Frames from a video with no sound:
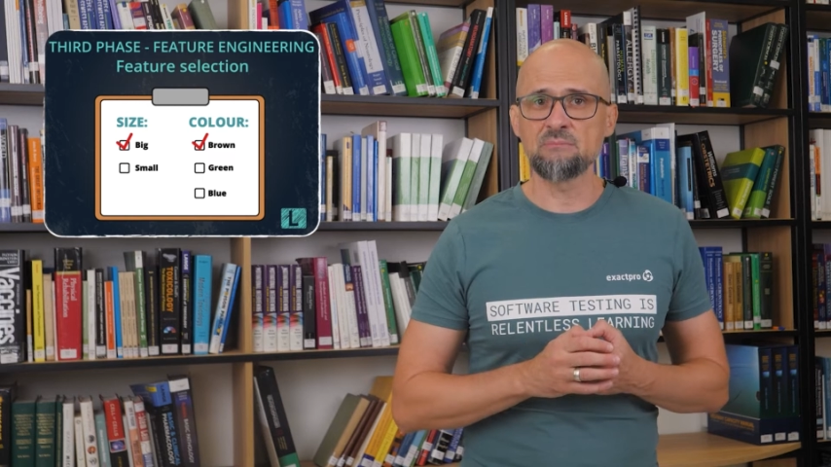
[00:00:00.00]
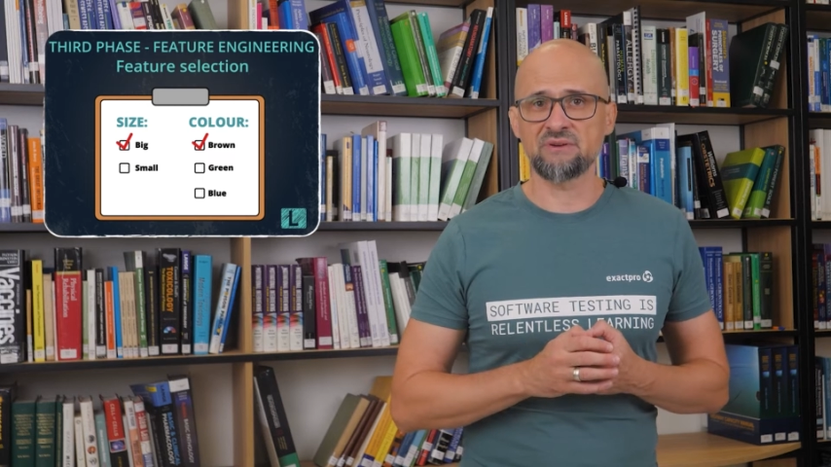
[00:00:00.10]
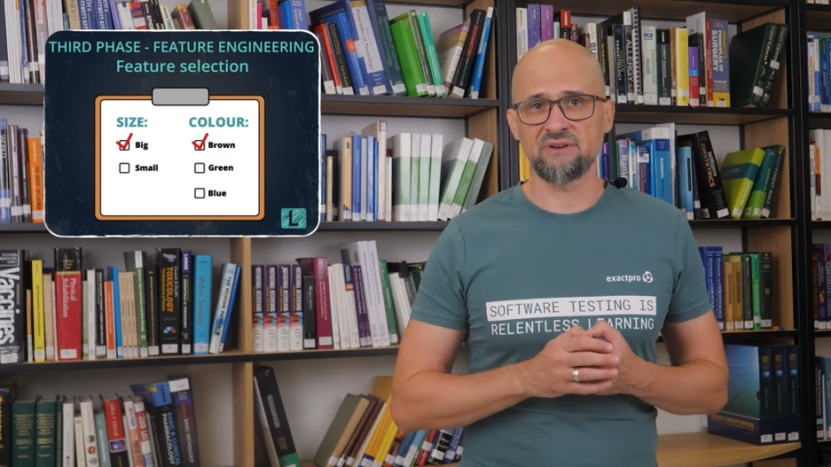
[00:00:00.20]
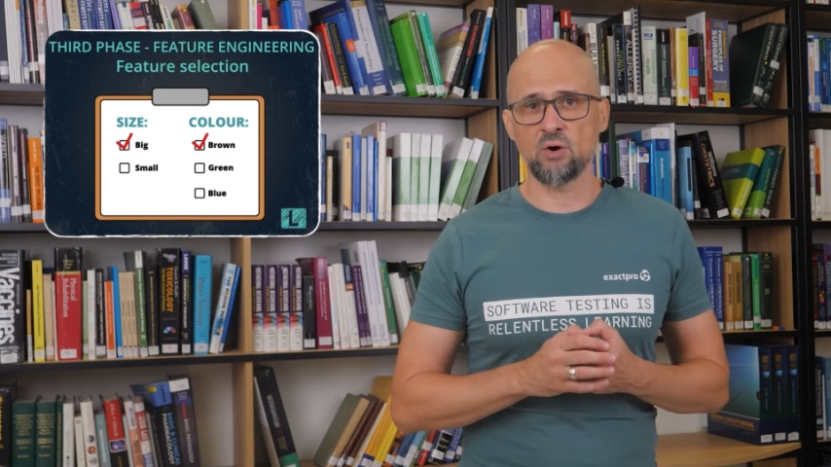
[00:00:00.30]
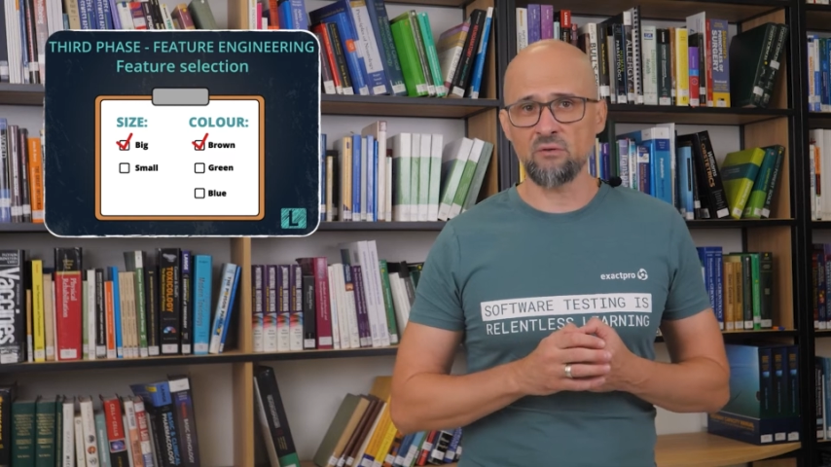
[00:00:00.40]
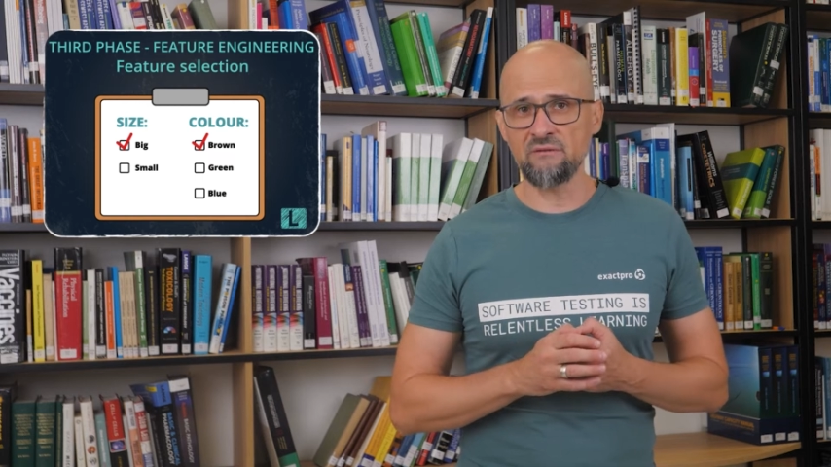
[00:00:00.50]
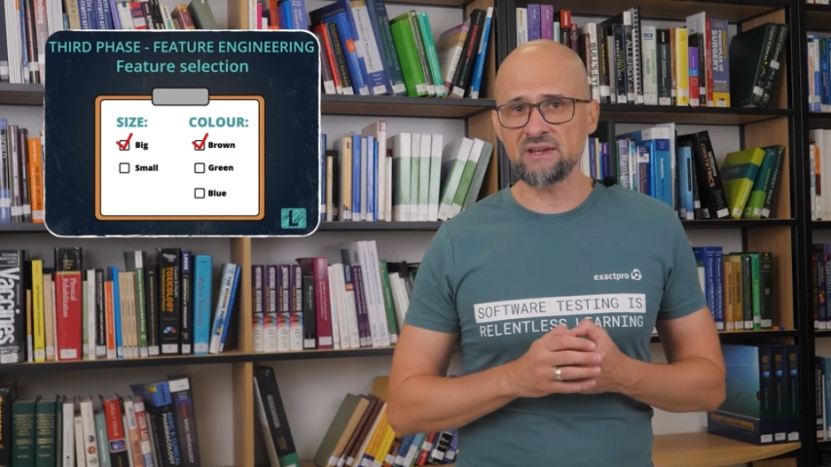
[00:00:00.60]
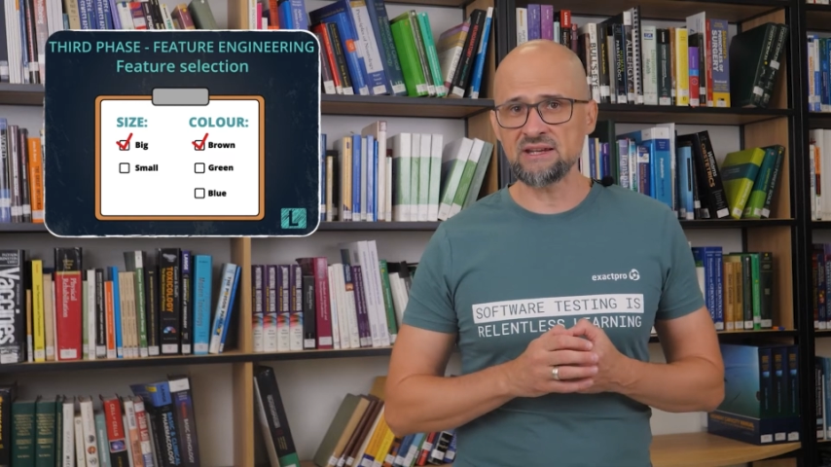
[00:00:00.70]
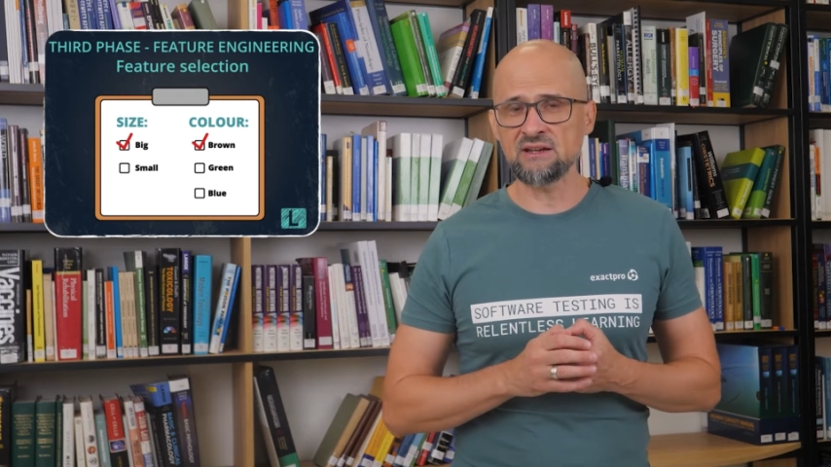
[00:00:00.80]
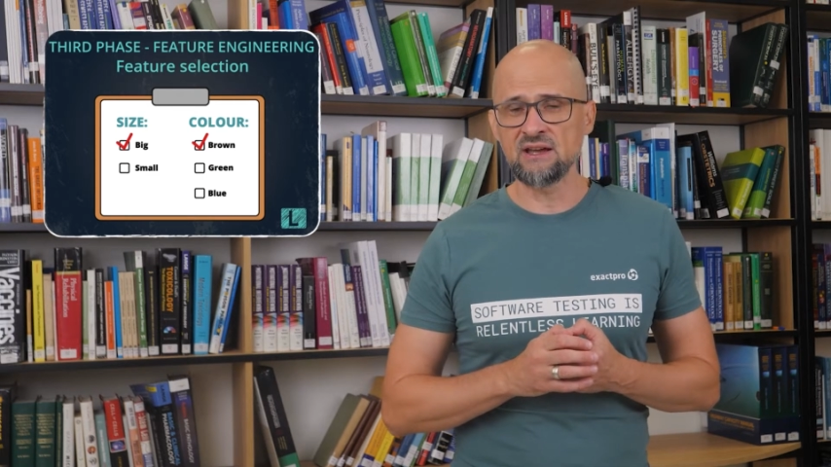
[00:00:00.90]
prevent
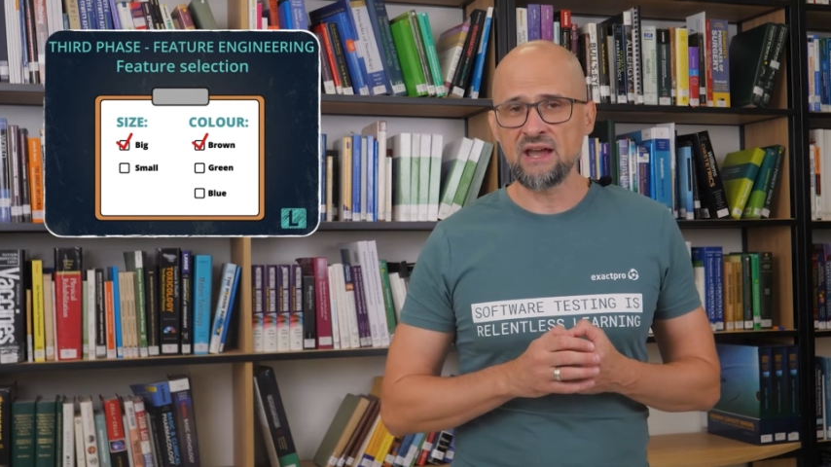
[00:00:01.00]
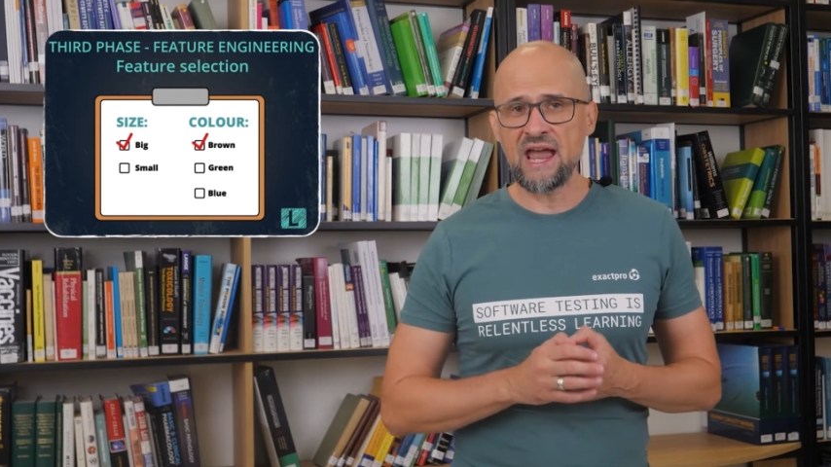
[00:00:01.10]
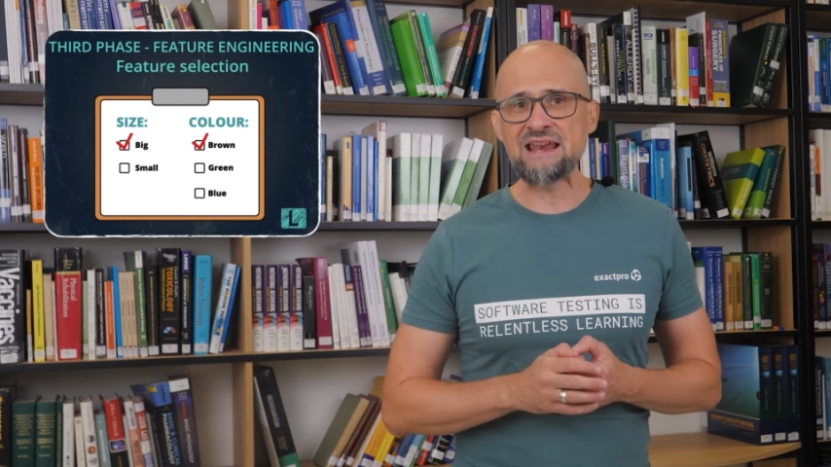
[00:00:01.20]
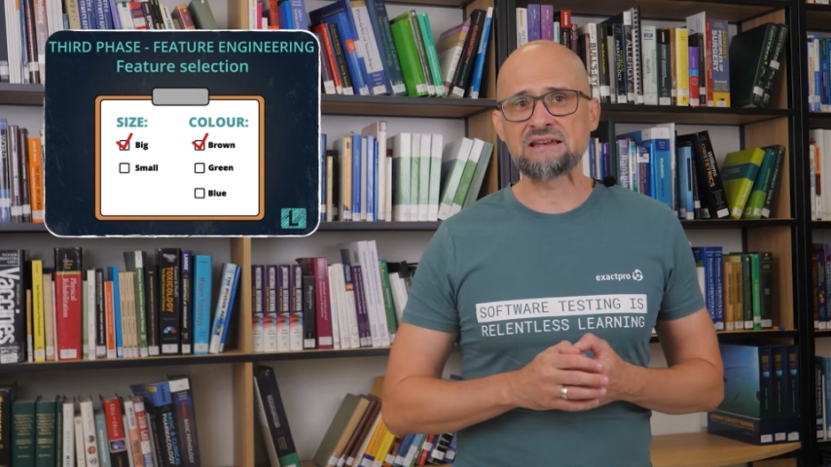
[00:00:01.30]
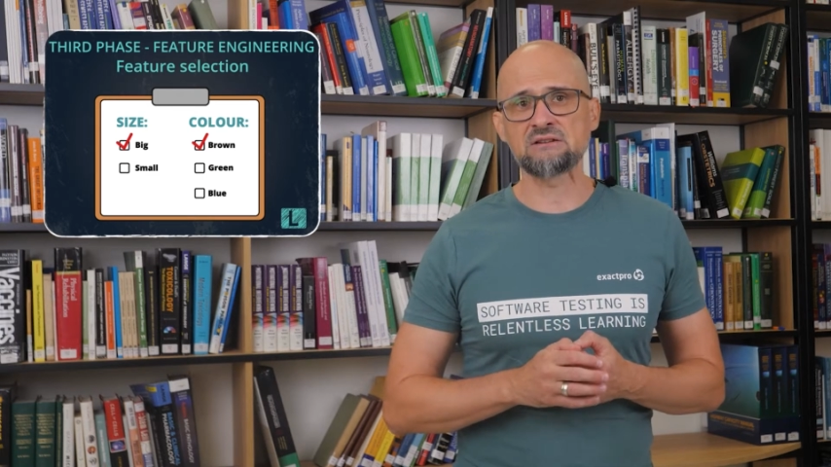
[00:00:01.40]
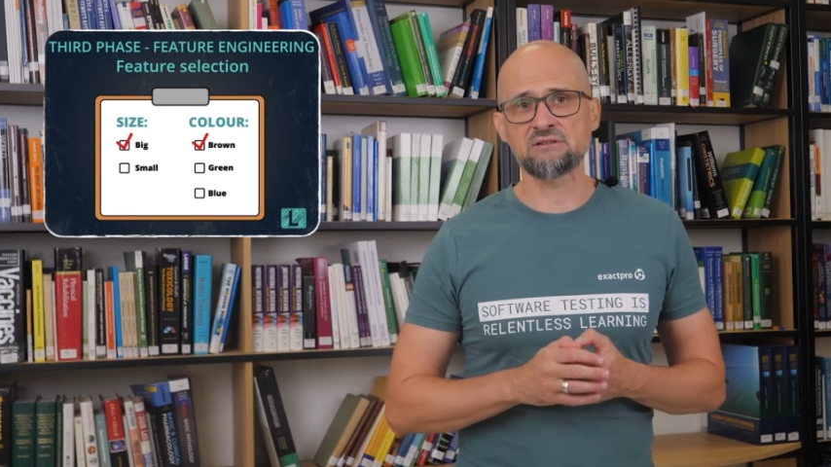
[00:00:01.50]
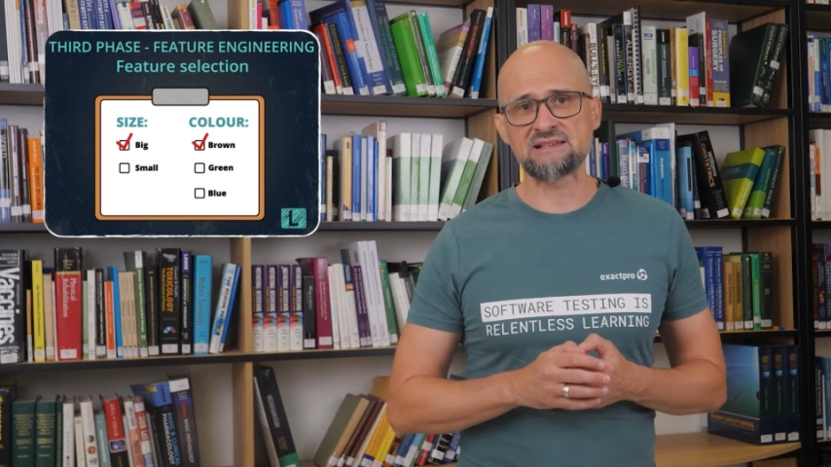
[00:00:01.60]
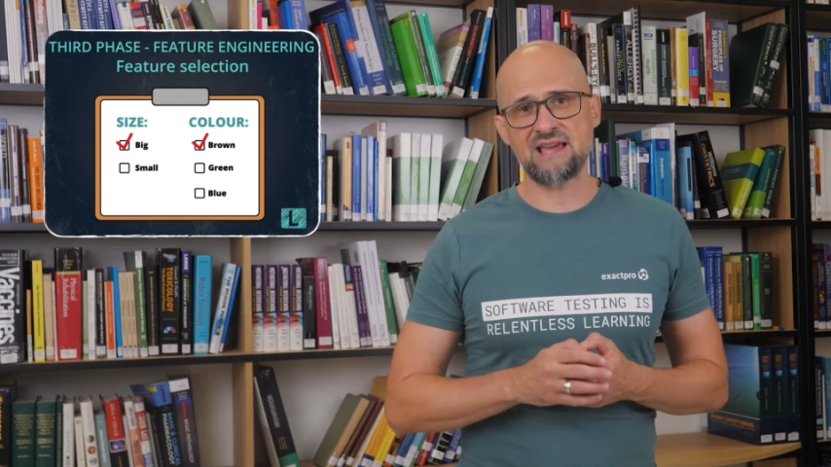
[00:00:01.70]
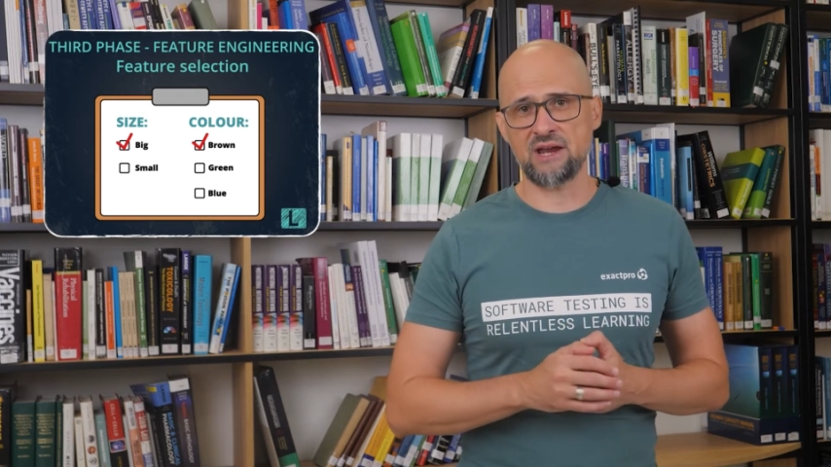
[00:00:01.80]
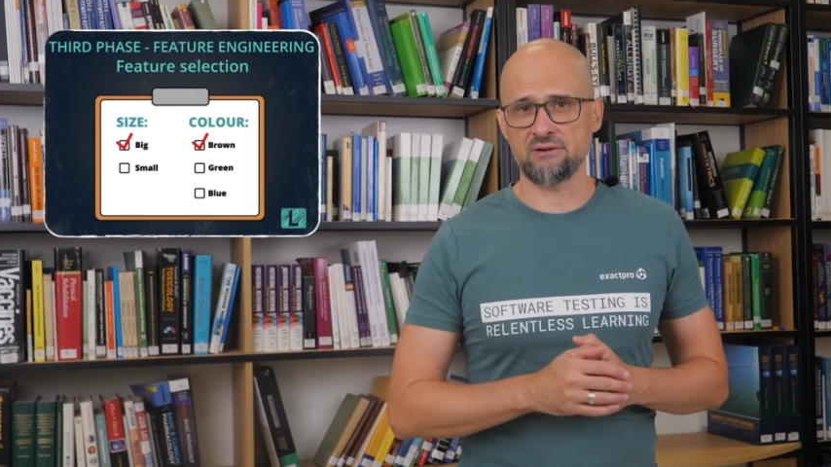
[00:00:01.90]
overfitting, and
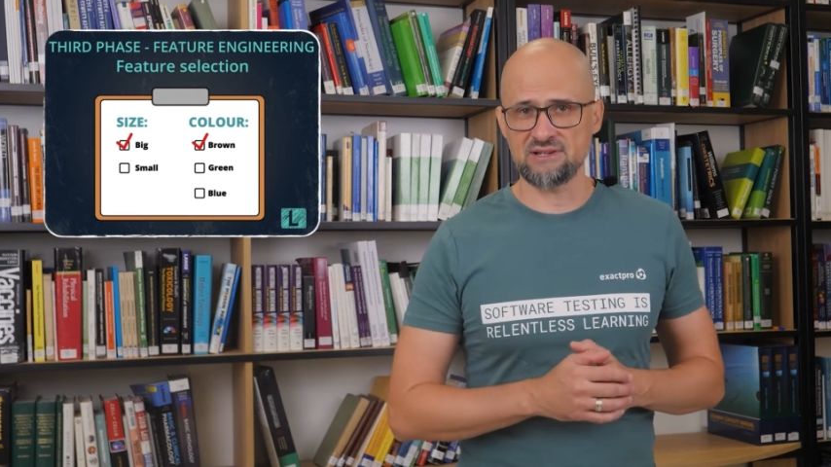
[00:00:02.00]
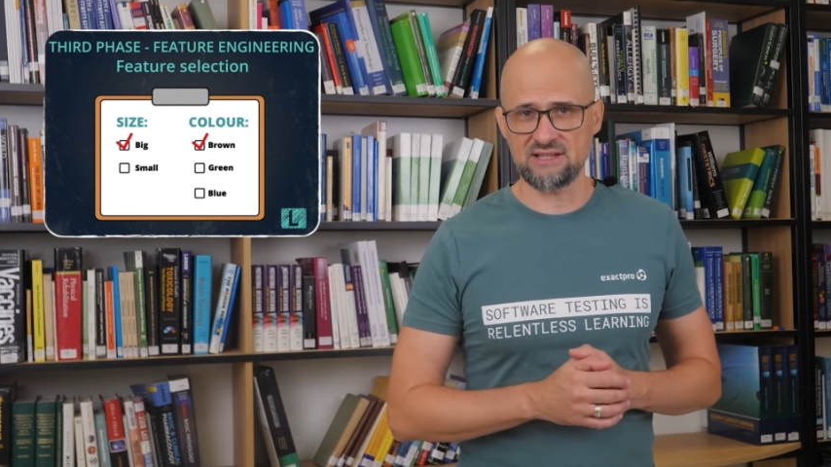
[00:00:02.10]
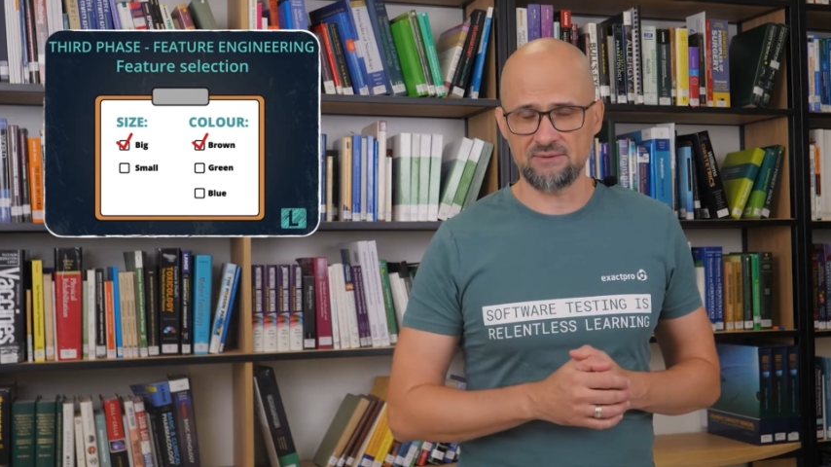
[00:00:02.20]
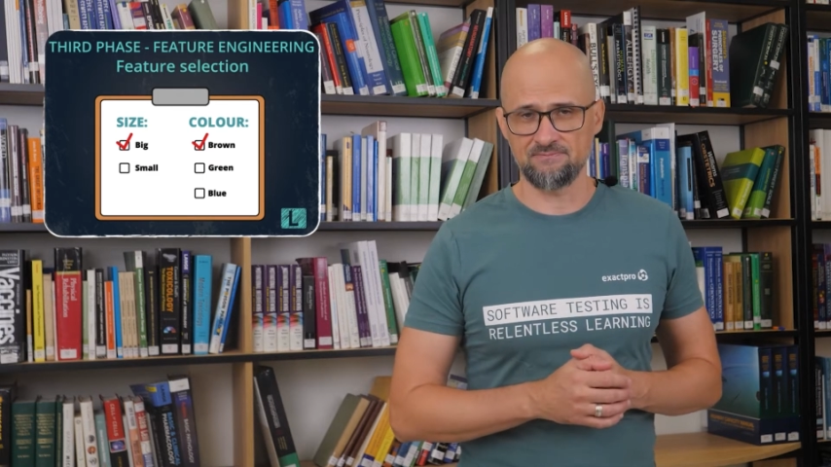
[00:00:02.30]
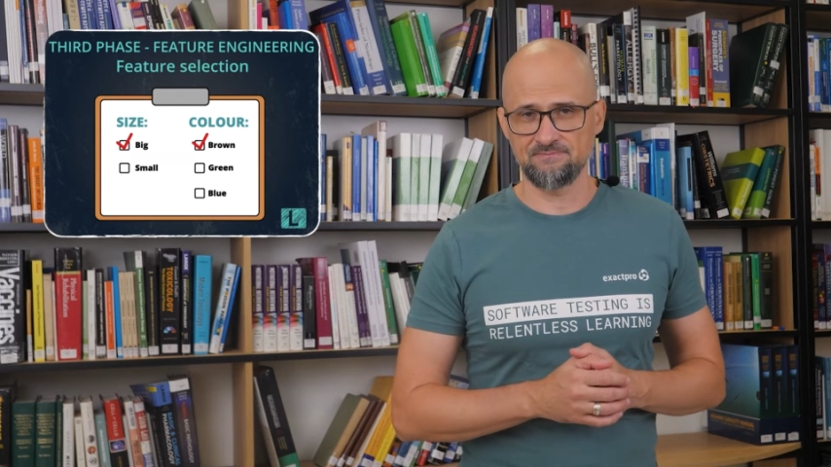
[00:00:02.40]
increase accuracy.